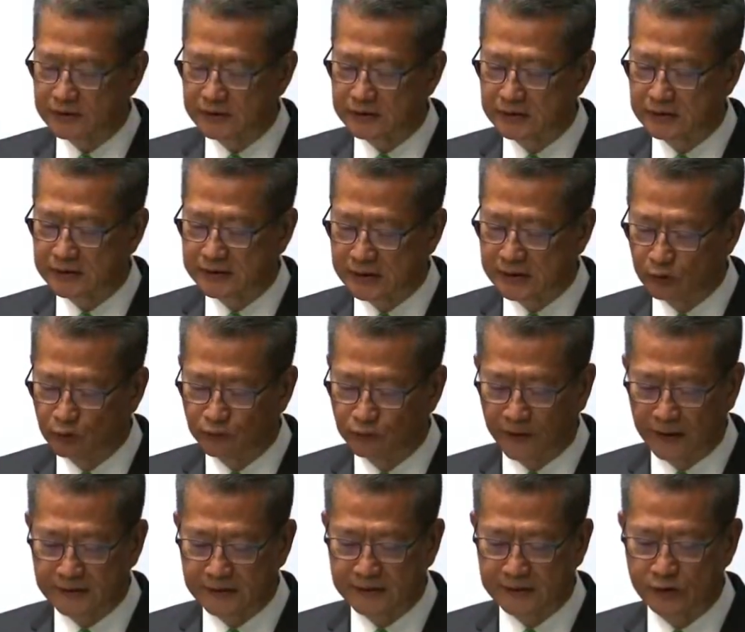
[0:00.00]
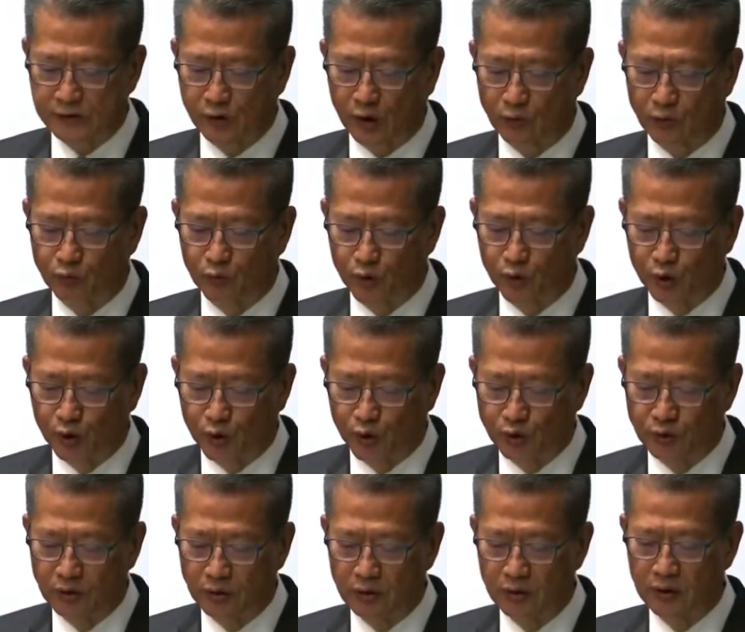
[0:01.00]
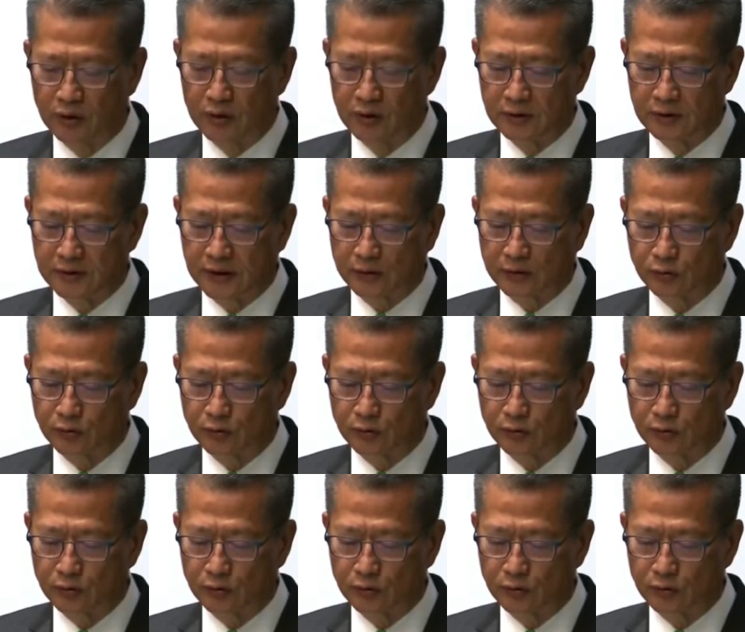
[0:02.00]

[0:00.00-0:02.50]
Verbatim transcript: we would adopt a tighter approach apart from